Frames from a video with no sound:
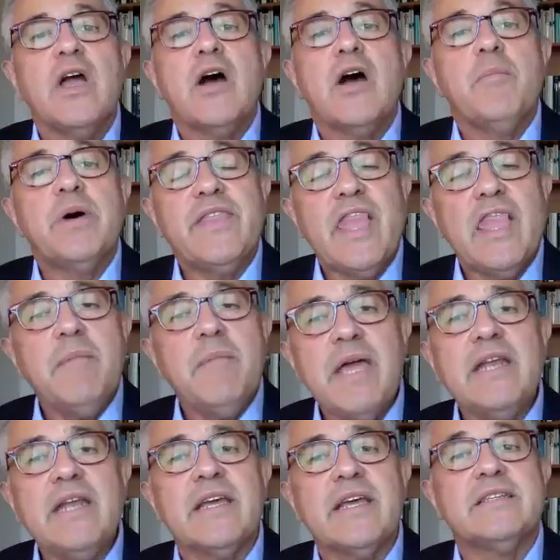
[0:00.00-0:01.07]
But that
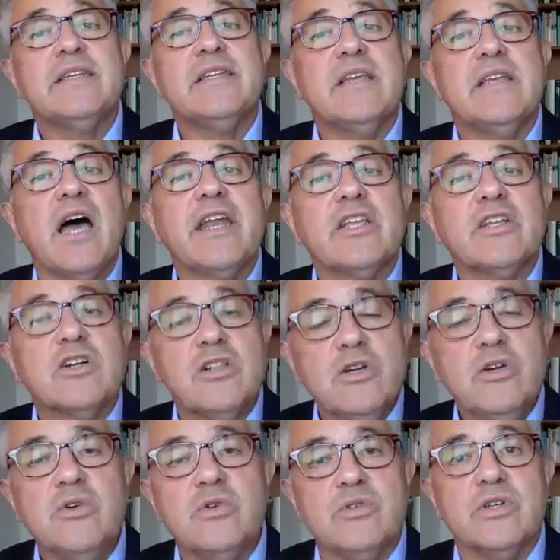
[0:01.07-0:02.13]
mandate did not
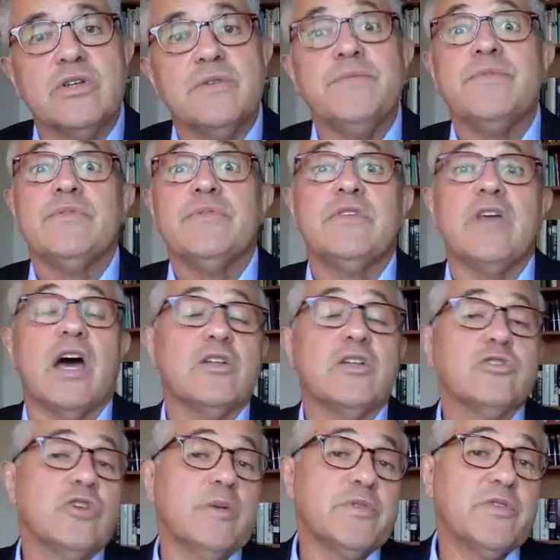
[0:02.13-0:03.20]
include Donald
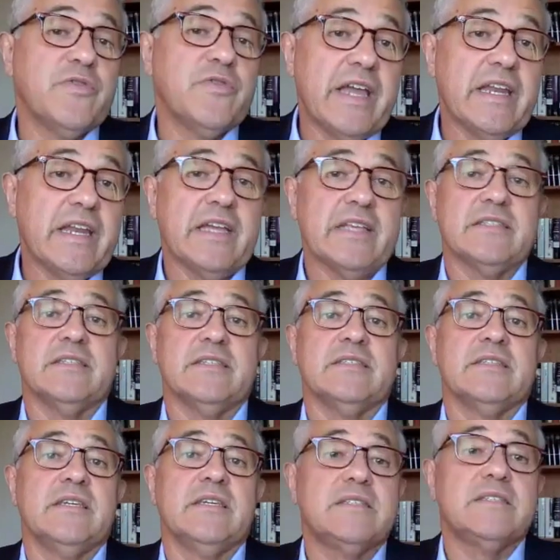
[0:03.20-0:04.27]
Trump's
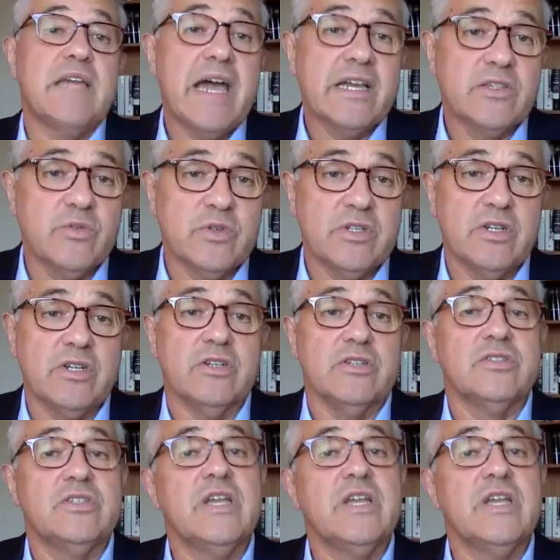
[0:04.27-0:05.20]
finances, his tax returns.